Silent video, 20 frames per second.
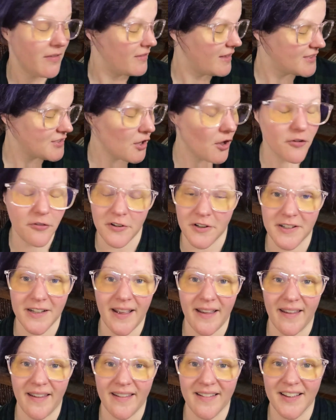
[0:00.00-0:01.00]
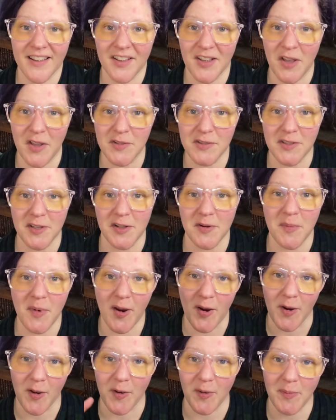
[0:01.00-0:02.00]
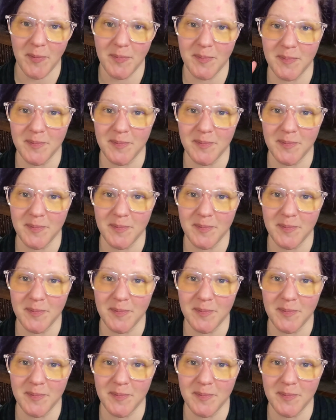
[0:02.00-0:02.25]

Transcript: that's all for today I'll see you tomorrow